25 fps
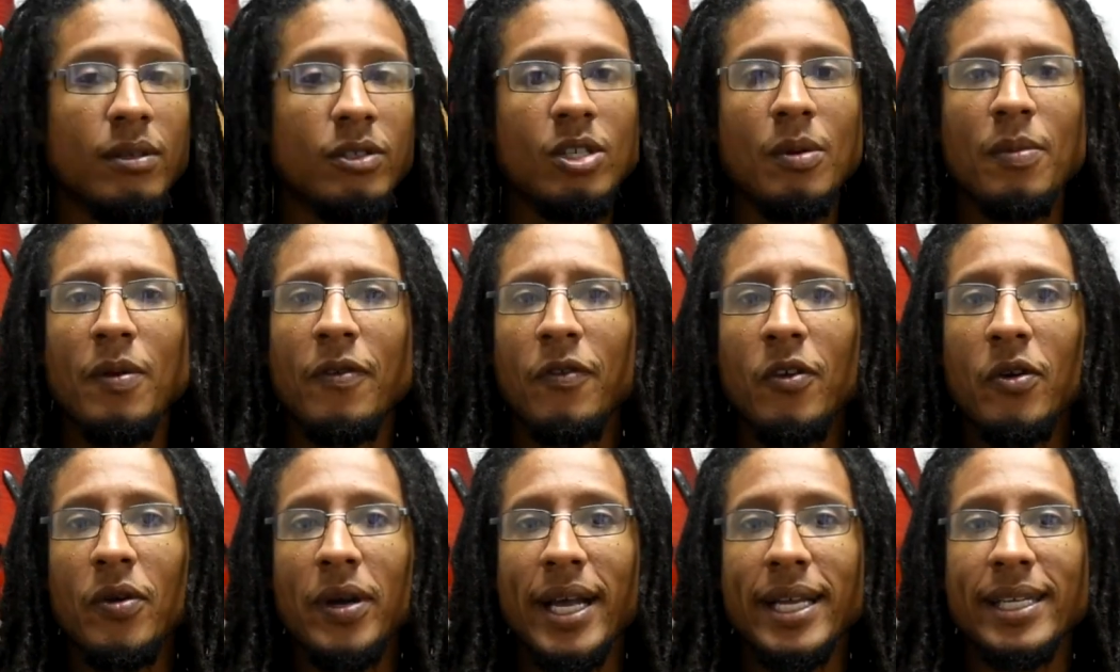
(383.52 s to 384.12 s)
So
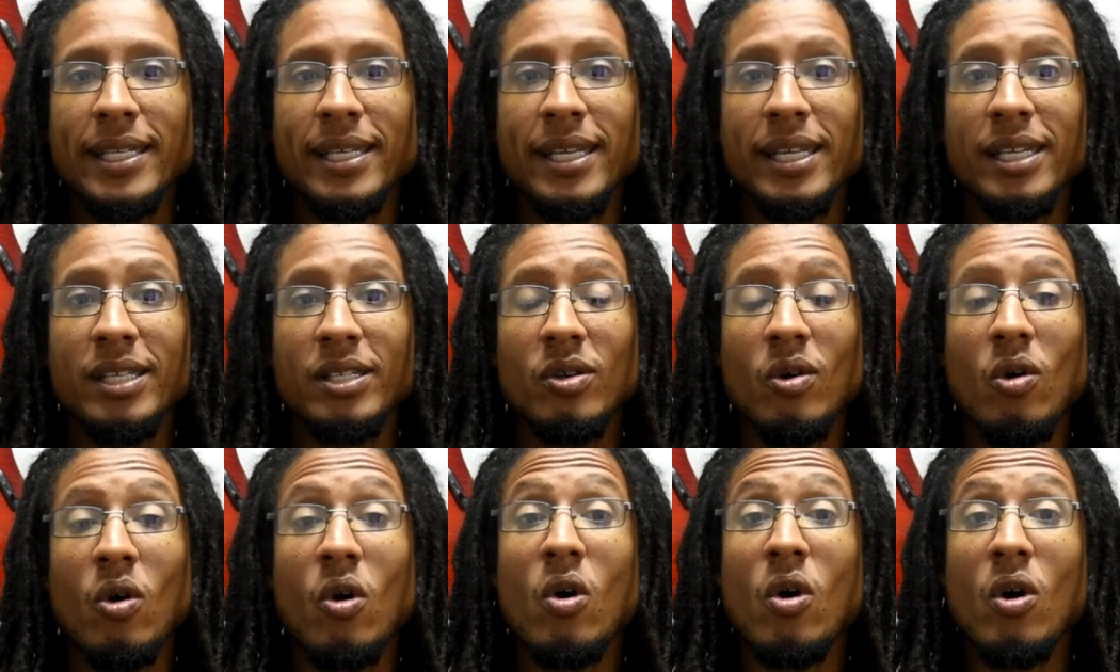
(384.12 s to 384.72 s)
before getting
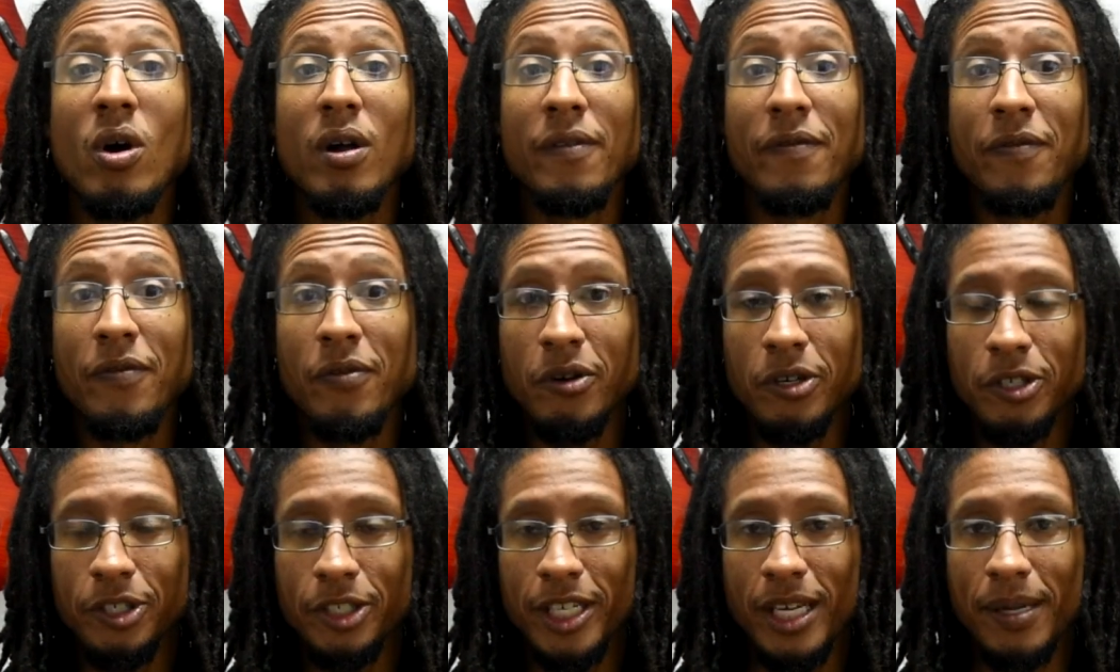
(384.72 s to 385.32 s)
into all
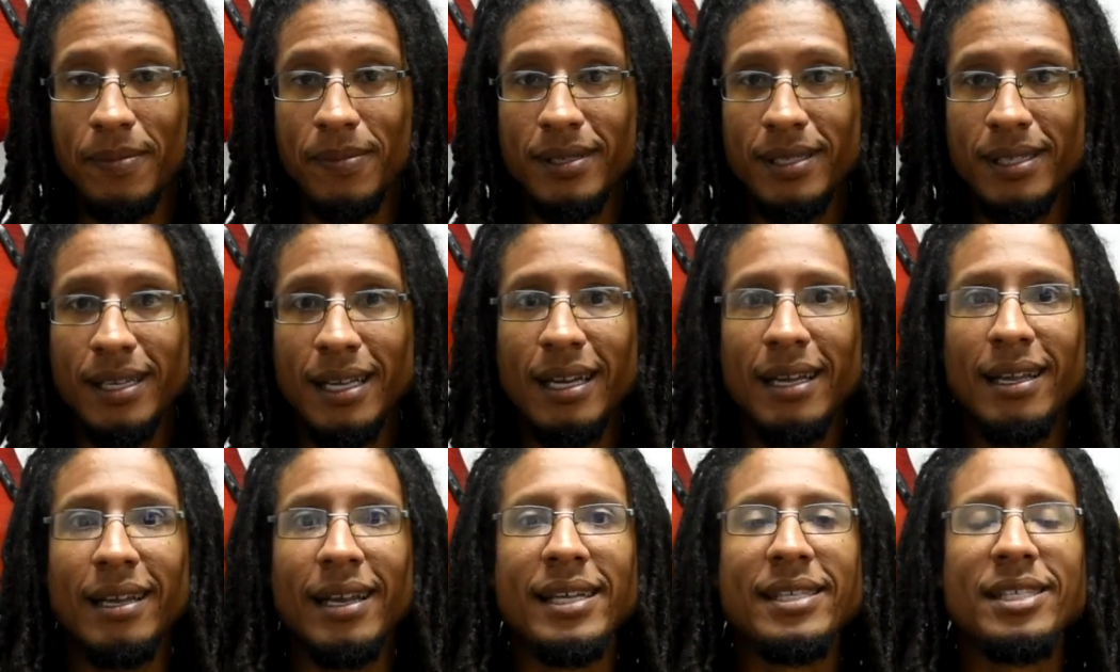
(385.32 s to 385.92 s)
4 shapes,
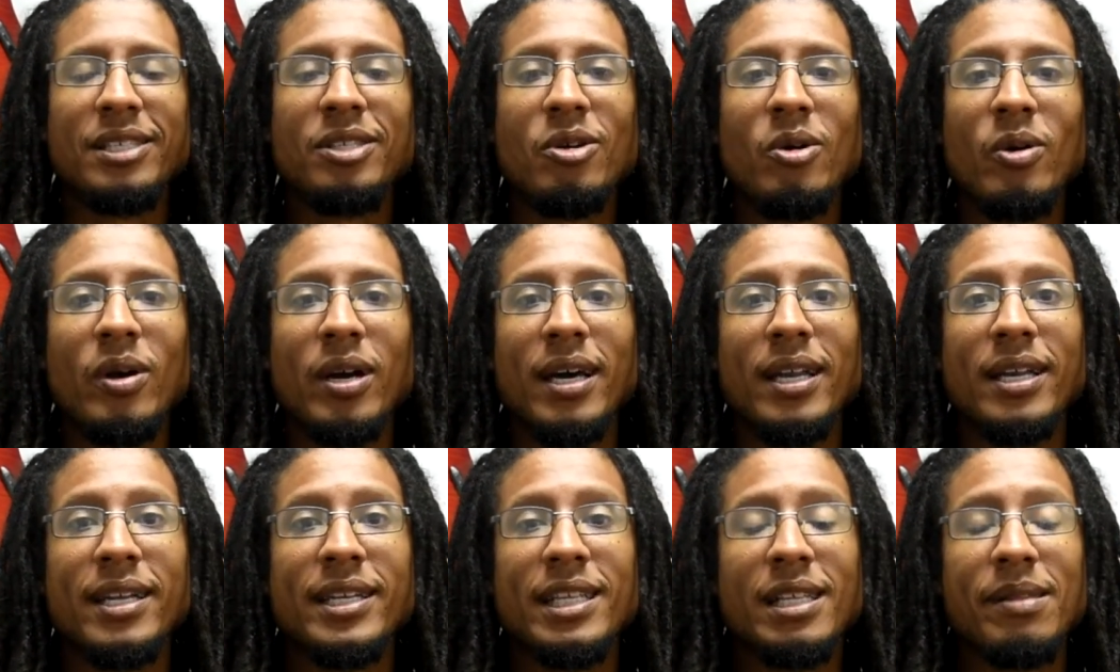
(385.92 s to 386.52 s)
let's
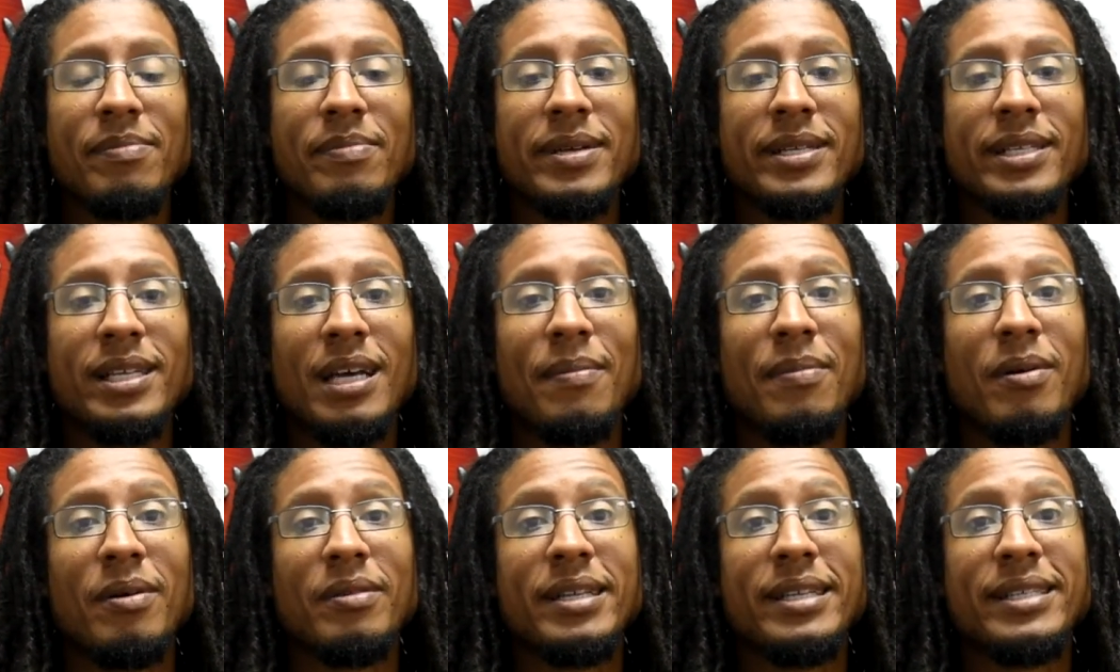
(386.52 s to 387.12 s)
talk a little bit
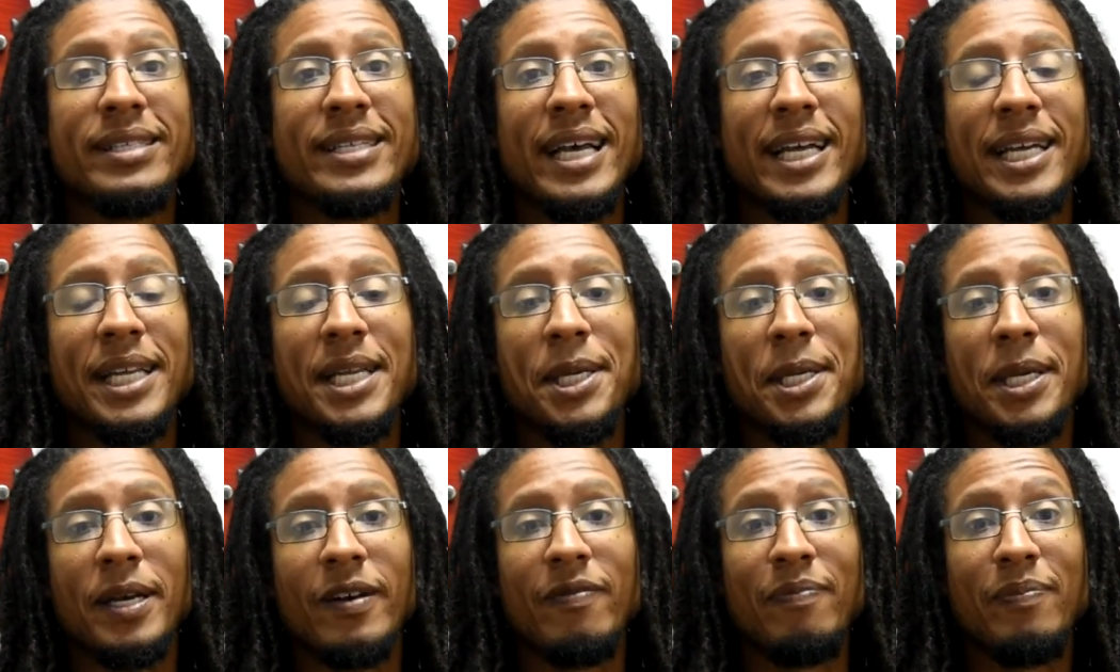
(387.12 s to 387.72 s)
about the
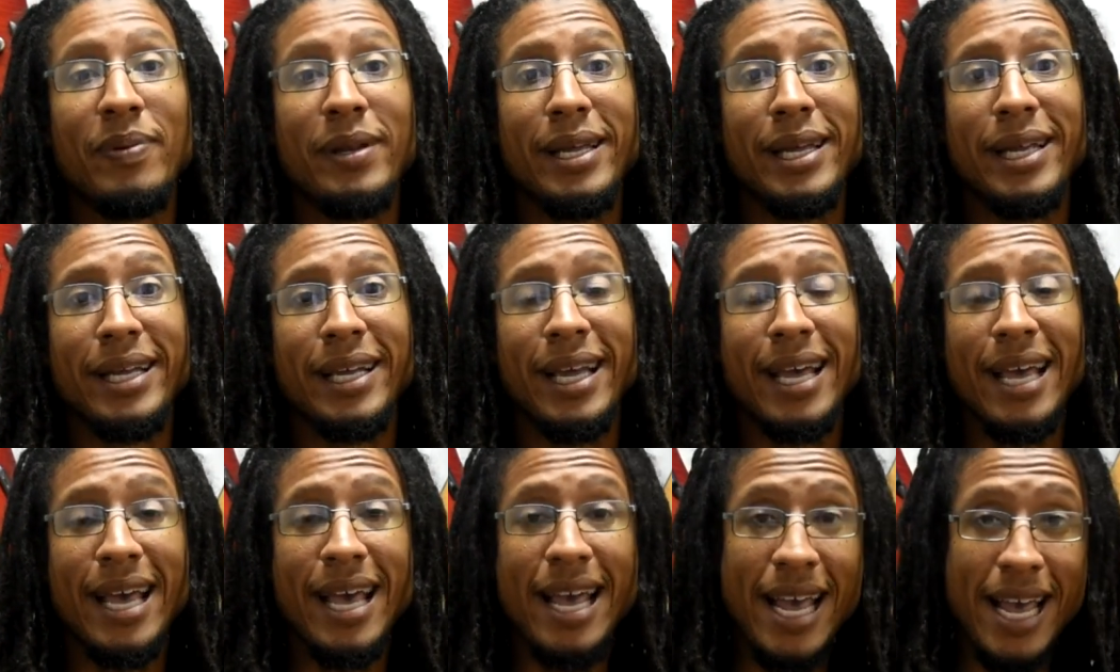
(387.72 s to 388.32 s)
technique of
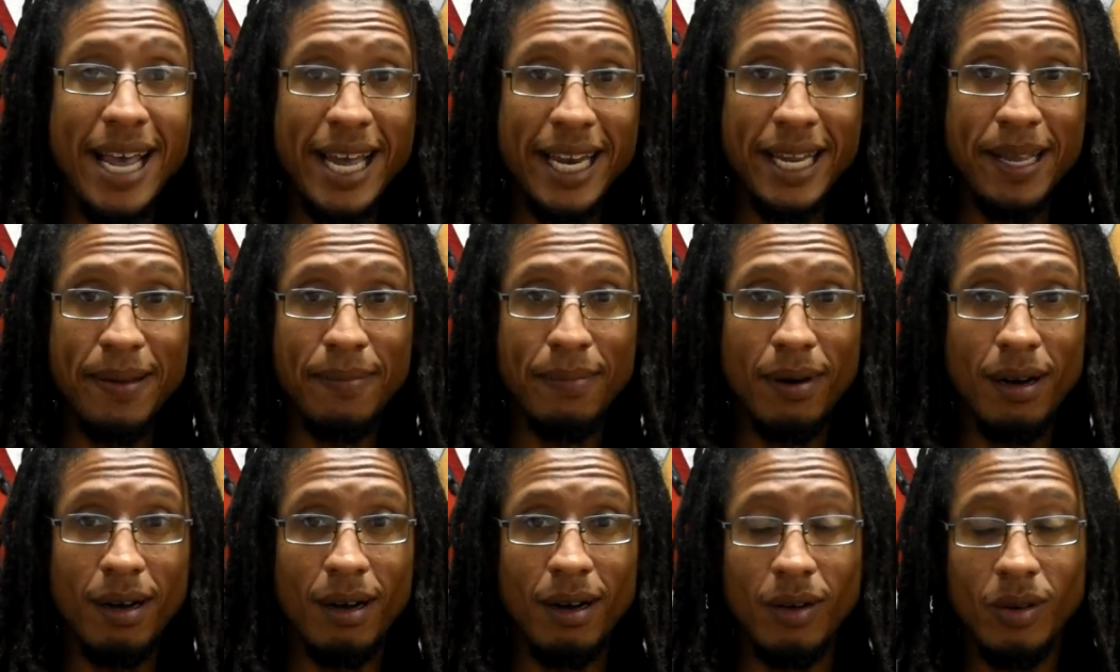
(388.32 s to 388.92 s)
playing
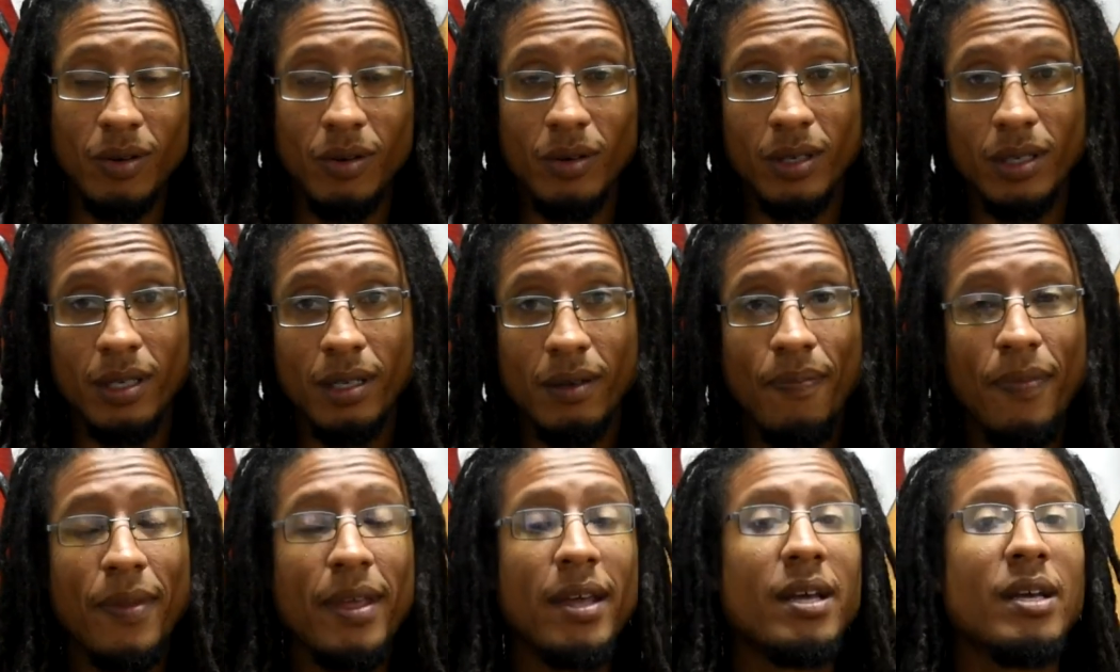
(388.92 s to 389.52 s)
any bar chord.